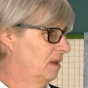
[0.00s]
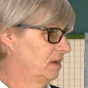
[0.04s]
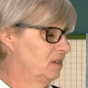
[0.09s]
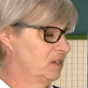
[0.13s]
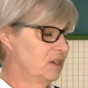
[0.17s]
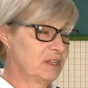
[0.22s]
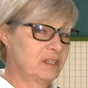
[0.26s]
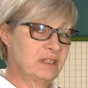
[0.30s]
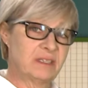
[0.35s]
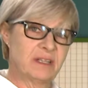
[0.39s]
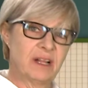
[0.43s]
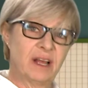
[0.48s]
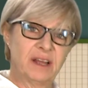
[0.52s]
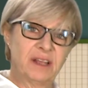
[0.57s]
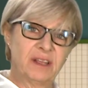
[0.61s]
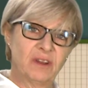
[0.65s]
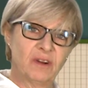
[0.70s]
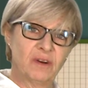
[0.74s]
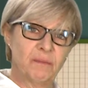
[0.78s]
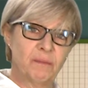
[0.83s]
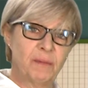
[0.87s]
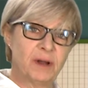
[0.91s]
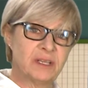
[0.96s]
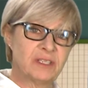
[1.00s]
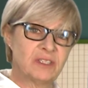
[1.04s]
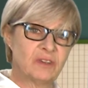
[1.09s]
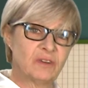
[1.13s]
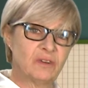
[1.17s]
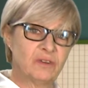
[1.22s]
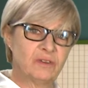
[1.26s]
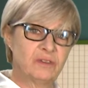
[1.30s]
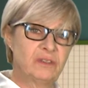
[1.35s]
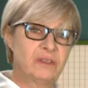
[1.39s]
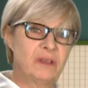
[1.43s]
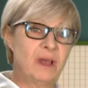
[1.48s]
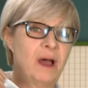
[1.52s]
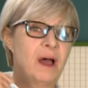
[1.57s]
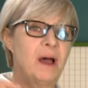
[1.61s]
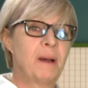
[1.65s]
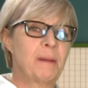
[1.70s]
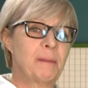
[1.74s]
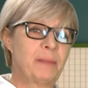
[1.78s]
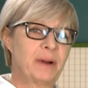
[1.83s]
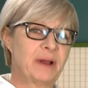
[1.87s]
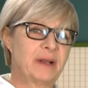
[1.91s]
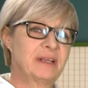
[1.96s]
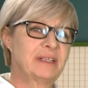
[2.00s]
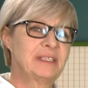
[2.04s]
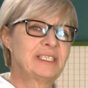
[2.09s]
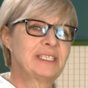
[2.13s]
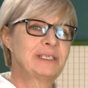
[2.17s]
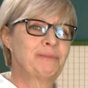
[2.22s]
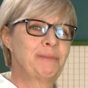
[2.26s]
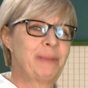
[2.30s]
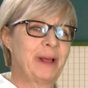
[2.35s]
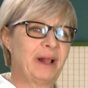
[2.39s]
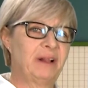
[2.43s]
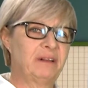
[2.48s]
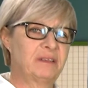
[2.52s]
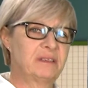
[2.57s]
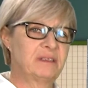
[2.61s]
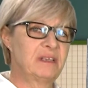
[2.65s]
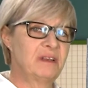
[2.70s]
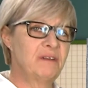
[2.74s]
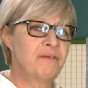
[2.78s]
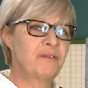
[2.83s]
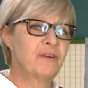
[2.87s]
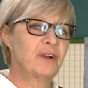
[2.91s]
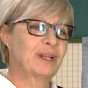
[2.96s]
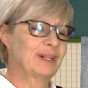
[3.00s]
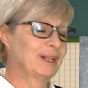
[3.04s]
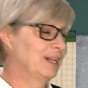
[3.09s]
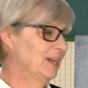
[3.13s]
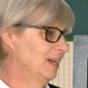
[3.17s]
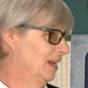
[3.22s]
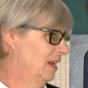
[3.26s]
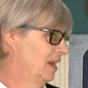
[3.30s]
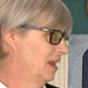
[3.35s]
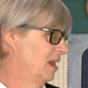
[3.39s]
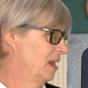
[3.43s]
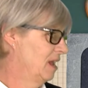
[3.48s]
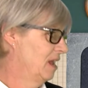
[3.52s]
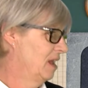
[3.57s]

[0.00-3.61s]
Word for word: Just like your muscles, but it's spelt differently.